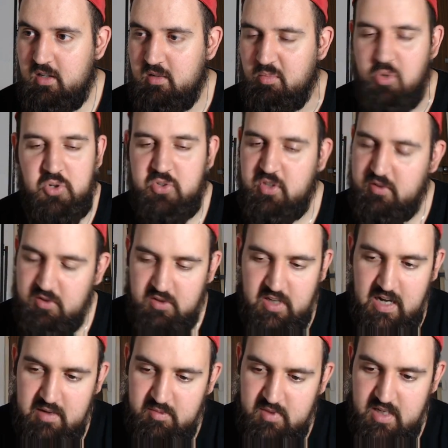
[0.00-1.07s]
most of the
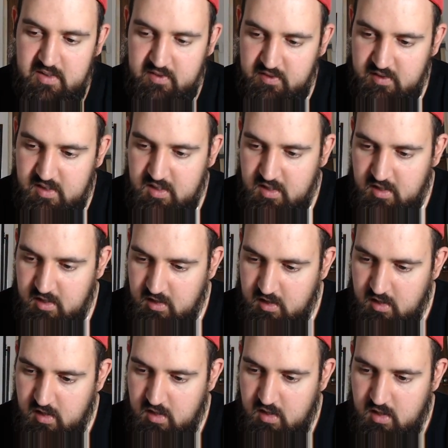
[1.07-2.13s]
time they seek
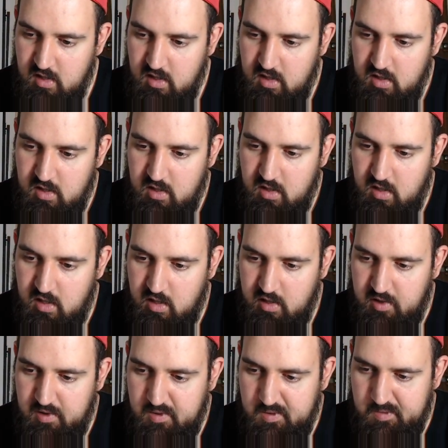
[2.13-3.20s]

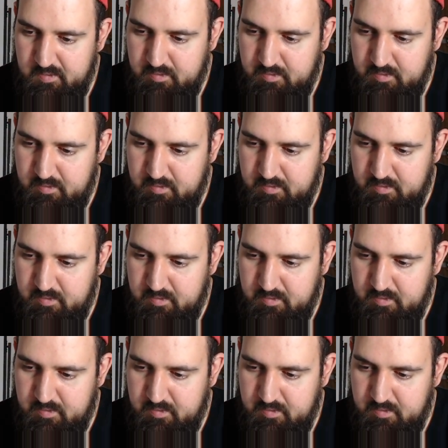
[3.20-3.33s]
uh,